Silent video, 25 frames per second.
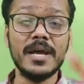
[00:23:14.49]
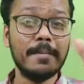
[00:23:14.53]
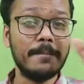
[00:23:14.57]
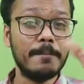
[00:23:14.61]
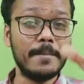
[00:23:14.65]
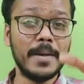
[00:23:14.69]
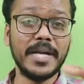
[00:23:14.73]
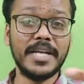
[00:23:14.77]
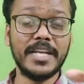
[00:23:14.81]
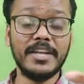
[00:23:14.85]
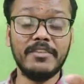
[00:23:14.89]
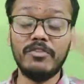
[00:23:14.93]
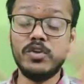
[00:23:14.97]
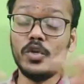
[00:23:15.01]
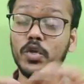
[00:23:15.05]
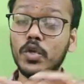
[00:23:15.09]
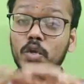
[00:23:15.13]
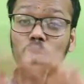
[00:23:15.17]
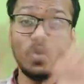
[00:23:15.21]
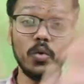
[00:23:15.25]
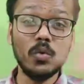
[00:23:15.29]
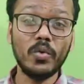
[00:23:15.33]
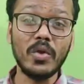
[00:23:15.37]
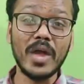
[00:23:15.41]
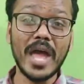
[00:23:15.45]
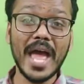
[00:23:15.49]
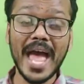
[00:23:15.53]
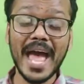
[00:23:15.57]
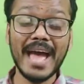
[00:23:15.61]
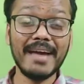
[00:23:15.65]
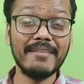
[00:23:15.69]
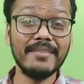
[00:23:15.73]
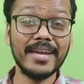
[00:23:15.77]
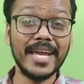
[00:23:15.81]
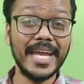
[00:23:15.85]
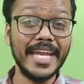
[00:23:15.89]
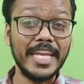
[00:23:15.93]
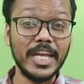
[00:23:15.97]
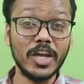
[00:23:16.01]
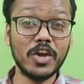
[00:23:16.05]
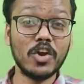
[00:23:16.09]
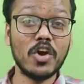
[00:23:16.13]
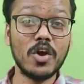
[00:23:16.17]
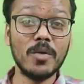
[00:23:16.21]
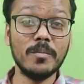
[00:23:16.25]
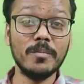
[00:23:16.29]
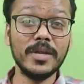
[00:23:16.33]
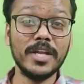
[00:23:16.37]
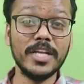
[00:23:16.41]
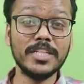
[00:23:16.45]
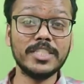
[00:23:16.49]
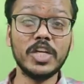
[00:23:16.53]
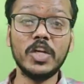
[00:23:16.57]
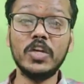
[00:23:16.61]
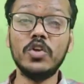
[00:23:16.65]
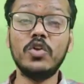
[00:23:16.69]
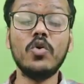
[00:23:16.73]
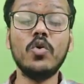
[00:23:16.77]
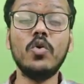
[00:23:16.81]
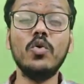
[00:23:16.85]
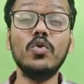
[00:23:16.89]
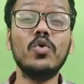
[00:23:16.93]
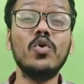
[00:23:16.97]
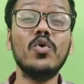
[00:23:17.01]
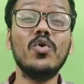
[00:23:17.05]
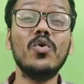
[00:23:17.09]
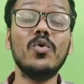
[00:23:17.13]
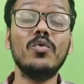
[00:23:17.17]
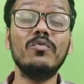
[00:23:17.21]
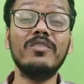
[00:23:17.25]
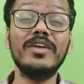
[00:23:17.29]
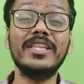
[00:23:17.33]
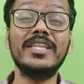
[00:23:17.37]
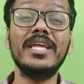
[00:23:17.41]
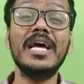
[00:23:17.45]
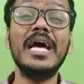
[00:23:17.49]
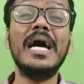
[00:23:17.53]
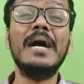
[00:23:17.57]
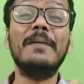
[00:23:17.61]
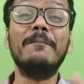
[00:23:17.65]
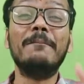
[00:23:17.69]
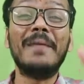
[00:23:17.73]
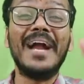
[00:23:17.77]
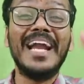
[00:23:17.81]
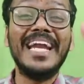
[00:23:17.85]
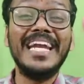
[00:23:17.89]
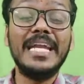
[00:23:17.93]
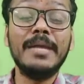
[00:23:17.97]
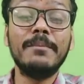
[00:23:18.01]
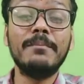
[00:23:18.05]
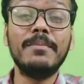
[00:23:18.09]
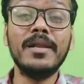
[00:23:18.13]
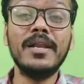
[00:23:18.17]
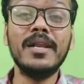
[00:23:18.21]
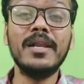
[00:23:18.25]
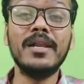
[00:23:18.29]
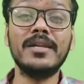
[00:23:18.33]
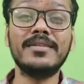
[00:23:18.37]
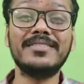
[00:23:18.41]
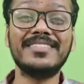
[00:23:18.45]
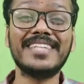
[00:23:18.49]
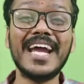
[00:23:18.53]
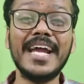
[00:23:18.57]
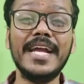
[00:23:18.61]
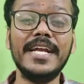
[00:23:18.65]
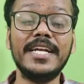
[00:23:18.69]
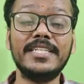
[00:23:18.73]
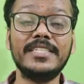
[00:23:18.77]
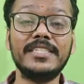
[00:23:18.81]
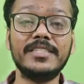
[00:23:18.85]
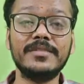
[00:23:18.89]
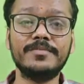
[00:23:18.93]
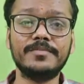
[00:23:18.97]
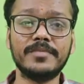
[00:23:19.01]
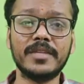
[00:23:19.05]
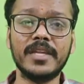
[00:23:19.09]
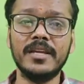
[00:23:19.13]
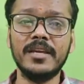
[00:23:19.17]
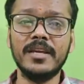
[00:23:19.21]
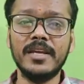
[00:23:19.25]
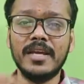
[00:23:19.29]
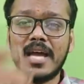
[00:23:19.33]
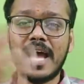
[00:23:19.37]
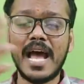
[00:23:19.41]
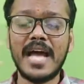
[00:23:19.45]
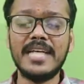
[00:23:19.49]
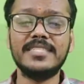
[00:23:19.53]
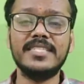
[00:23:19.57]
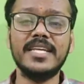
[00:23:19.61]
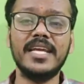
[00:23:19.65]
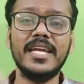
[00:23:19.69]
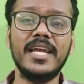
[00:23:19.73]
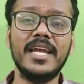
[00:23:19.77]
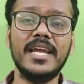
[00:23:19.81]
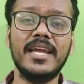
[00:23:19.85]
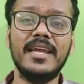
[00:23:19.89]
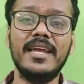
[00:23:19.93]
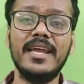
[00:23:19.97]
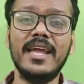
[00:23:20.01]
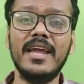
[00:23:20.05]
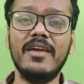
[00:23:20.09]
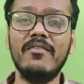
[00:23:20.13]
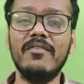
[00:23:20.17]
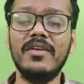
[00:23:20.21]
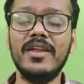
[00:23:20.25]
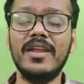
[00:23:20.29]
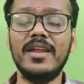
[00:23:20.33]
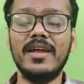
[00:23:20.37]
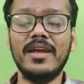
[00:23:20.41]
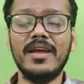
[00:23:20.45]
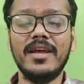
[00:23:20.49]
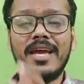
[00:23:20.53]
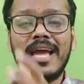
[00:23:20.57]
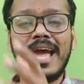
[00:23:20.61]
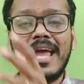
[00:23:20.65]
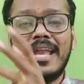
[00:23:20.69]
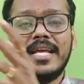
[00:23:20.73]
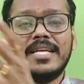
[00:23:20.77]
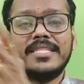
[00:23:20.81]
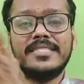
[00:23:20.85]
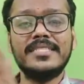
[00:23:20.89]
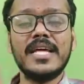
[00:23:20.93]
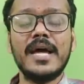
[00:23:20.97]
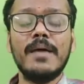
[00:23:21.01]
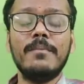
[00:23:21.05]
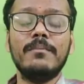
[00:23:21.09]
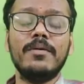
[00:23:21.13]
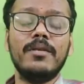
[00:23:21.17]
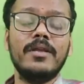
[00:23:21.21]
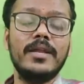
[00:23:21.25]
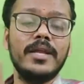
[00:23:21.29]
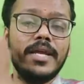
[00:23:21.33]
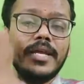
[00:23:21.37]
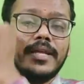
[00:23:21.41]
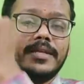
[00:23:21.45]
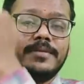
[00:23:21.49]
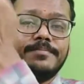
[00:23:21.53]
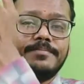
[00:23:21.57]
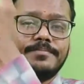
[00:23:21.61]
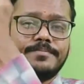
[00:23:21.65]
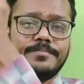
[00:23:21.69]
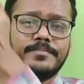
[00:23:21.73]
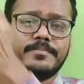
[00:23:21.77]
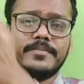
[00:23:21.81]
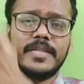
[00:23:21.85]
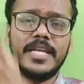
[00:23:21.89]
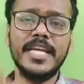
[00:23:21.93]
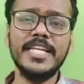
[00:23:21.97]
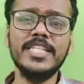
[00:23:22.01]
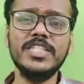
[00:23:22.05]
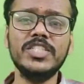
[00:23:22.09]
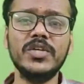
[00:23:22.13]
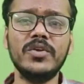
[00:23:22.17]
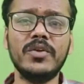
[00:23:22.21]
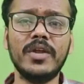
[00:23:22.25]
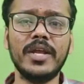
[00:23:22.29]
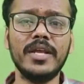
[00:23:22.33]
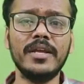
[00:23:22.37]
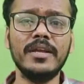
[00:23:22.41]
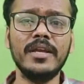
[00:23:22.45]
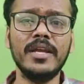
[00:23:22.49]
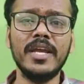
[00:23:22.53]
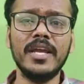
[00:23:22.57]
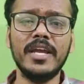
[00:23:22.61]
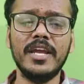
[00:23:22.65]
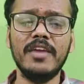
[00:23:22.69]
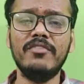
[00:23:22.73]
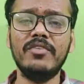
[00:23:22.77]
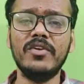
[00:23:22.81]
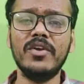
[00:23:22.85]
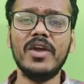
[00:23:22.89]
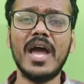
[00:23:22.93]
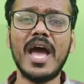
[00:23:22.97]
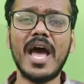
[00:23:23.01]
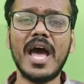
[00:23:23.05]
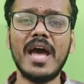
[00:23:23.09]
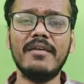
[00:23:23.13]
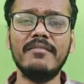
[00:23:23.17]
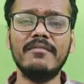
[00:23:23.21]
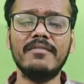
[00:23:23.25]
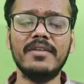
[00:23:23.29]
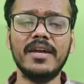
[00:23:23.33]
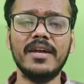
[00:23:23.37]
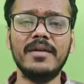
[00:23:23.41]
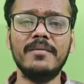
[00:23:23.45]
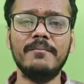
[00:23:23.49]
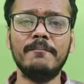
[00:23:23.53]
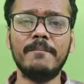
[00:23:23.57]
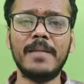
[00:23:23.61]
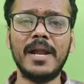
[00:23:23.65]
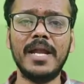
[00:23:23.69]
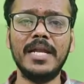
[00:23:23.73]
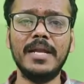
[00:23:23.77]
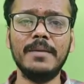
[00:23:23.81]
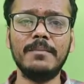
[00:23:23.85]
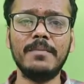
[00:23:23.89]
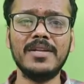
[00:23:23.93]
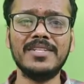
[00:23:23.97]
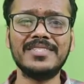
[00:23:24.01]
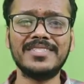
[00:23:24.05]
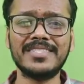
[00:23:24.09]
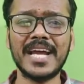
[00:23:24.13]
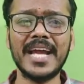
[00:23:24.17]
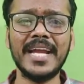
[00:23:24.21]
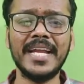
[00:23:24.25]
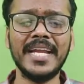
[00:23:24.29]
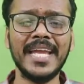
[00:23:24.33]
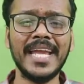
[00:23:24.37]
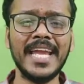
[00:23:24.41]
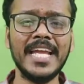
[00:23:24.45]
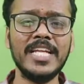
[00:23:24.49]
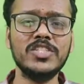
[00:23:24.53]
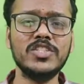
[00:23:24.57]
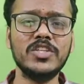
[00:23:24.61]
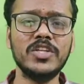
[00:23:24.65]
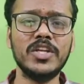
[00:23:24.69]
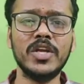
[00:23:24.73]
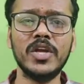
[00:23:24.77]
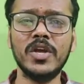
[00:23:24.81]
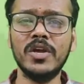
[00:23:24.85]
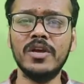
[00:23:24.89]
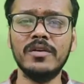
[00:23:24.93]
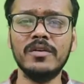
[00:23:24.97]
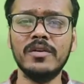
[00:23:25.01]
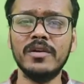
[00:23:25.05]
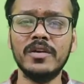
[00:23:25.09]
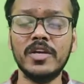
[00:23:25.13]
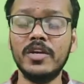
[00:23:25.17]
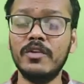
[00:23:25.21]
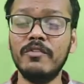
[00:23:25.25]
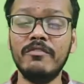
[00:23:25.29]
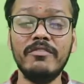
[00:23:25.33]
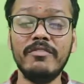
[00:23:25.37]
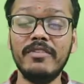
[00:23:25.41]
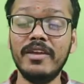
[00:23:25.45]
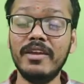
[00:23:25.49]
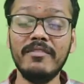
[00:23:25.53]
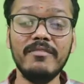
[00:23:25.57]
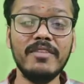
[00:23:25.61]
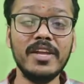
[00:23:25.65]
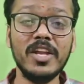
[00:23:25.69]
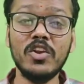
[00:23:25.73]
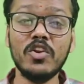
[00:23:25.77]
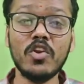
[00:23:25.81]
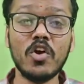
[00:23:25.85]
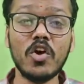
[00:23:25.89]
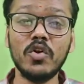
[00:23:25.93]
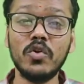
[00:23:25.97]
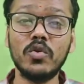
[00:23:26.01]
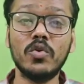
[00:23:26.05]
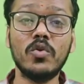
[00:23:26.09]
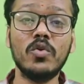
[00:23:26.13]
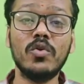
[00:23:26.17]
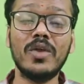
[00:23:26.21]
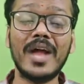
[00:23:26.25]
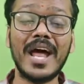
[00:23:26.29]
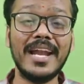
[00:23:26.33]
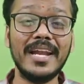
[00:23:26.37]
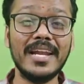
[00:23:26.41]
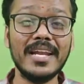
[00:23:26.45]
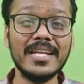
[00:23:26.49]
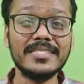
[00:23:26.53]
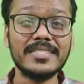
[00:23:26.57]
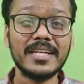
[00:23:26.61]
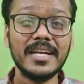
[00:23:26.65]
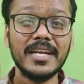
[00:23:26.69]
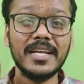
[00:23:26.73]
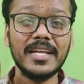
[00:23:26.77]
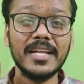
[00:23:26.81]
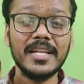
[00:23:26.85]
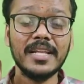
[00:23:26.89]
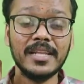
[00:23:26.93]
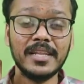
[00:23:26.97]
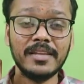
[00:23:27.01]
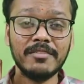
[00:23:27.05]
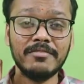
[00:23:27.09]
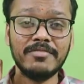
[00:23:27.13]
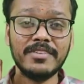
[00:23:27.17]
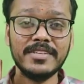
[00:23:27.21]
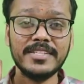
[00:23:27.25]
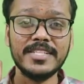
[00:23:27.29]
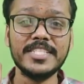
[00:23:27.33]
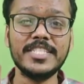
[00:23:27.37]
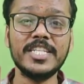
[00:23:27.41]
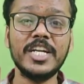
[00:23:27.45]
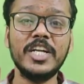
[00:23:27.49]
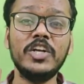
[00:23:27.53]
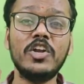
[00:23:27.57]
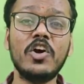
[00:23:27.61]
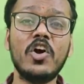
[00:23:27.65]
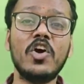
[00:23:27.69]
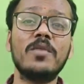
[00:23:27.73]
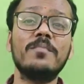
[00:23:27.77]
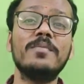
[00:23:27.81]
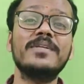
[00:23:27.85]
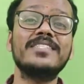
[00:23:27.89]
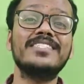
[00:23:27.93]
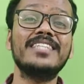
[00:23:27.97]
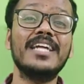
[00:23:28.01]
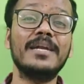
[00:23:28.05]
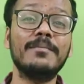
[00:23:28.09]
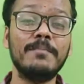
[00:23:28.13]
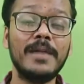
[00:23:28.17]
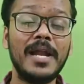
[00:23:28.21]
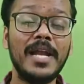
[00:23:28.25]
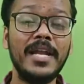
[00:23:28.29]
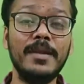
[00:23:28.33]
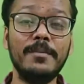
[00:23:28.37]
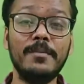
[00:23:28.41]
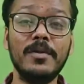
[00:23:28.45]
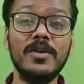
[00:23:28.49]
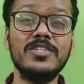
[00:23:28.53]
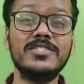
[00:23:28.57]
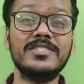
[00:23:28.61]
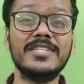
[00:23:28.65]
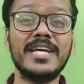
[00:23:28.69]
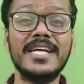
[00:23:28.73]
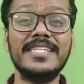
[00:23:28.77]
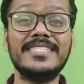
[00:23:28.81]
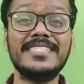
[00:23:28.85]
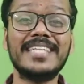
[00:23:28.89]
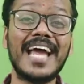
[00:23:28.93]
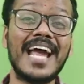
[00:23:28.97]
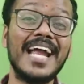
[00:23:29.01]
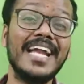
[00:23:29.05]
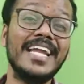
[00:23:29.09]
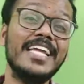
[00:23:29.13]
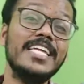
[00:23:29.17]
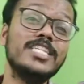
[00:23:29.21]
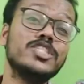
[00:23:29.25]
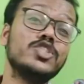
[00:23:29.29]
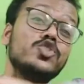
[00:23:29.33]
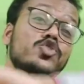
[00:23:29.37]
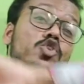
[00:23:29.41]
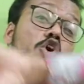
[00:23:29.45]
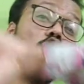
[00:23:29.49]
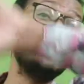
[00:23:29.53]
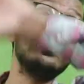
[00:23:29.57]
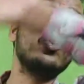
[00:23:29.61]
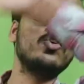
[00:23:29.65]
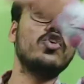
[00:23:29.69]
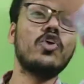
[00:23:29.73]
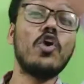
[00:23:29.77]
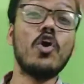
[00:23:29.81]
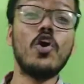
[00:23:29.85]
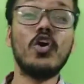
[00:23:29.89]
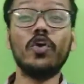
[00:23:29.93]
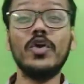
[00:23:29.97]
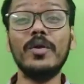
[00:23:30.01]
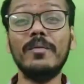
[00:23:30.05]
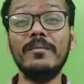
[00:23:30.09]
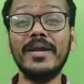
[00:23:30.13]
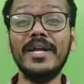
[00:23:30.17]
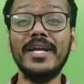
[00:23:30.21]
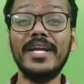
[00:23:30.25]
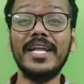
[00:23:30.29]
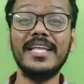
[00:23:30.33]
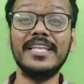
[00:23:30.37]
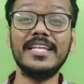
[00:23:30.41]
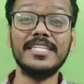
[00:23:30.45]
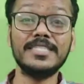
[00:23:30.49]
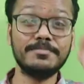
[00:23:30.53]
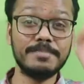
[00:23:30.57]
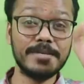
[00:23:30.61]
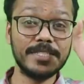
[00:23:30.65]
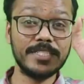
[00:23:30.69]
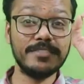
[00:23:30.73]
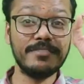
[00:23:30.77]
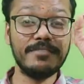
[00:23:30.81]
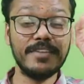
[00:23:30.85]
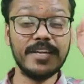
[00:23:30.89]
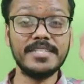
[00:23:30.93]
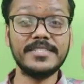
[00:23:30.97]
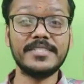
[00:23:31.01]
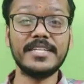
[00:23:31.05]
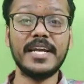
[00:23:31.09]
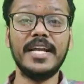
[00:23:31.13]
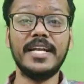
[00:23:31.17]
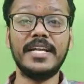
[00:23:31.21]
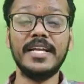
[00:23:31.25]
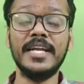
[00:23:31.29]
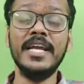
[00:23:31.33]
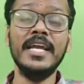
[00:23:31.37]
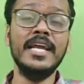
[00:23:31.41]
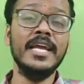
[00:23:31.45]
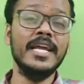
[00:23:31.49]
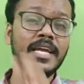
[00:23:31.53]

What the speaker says: But if you don't have any combination, don't go with multiple sites. As I gave in an example in injury, if you have a multiple site injury, we will not code unless until the physician documents that multiple sites and he is not documenting the specific site.